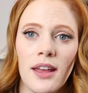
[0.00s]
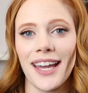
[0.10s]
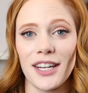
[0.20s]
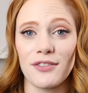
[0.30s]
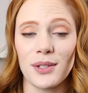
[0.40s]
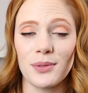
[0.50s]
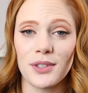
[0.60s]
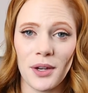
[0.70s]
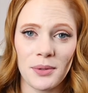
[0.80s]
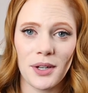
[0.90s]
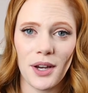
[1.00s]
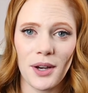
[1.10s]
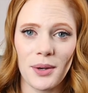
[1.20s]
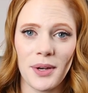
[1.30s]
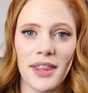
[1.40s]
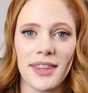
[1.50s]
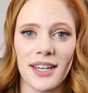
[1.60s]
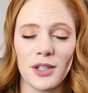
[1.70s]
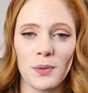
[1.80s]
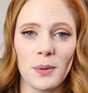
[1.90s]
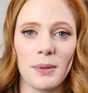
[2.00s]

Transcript: And if you don't go, then you will